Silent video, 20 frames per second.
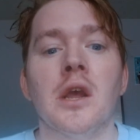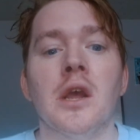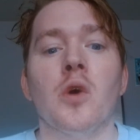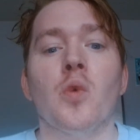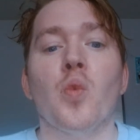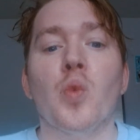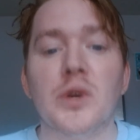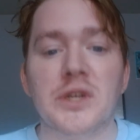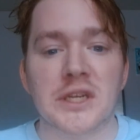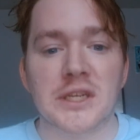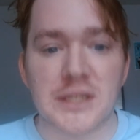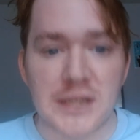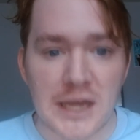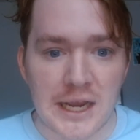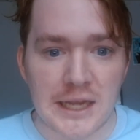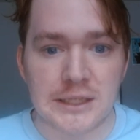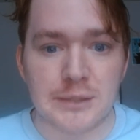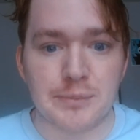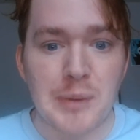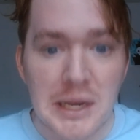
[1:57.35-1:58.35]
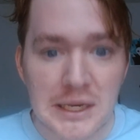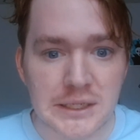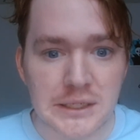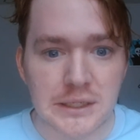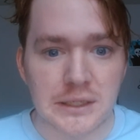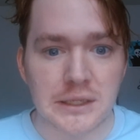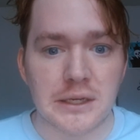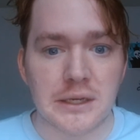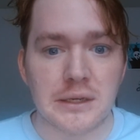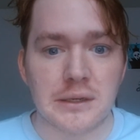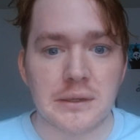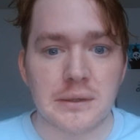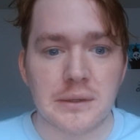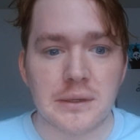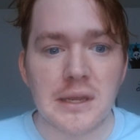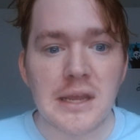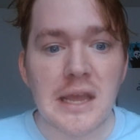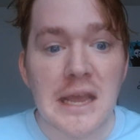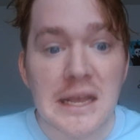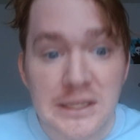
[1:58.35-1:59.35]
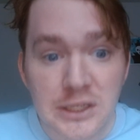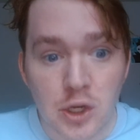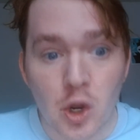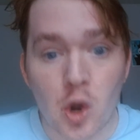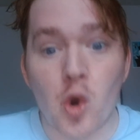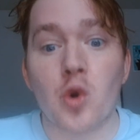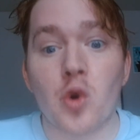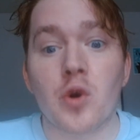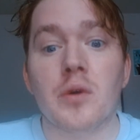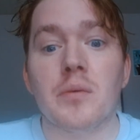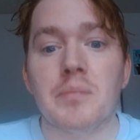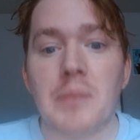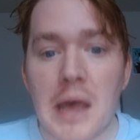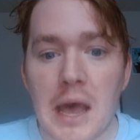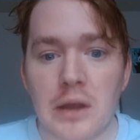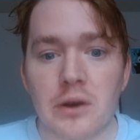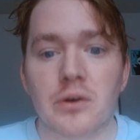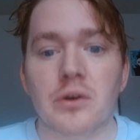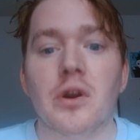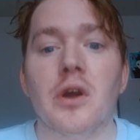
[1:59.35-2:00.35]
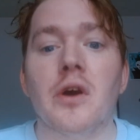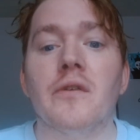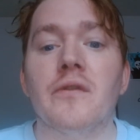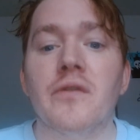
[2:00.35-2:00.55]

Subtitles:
which contains basically its own pattern of